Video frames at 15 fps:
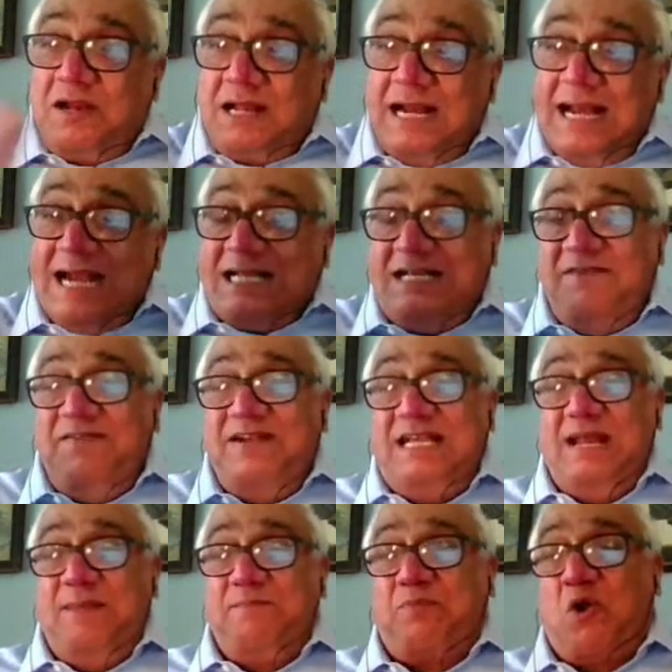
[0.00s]

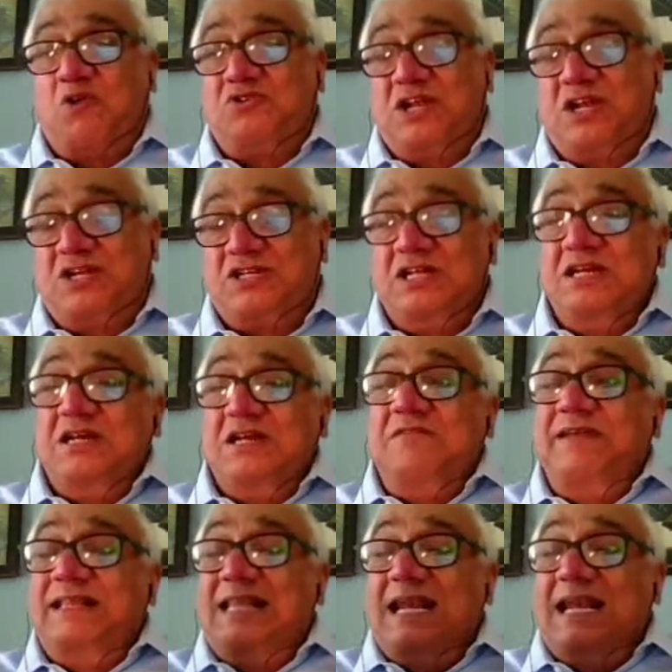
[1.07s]
connectivity projects
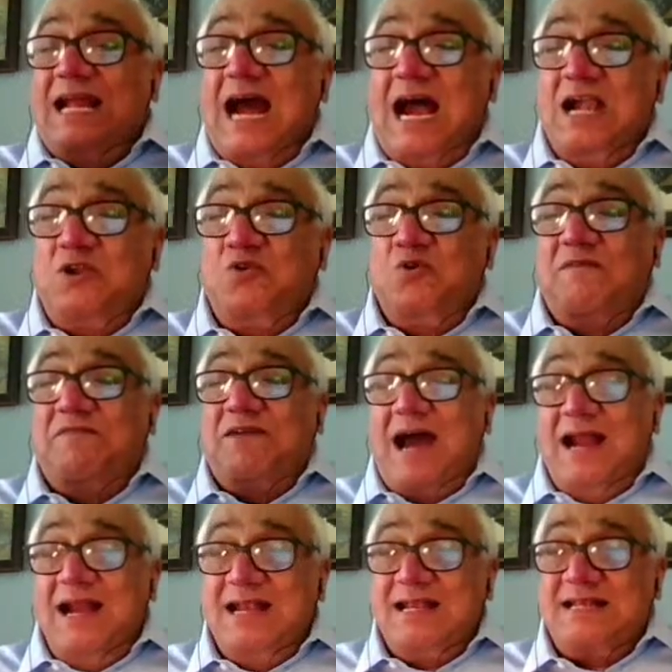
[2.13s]
with regard to
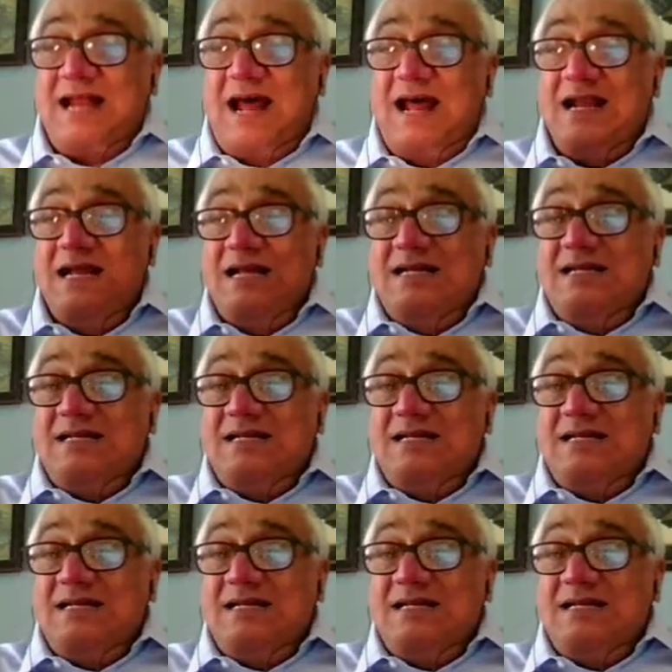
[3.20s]
Afghanistan,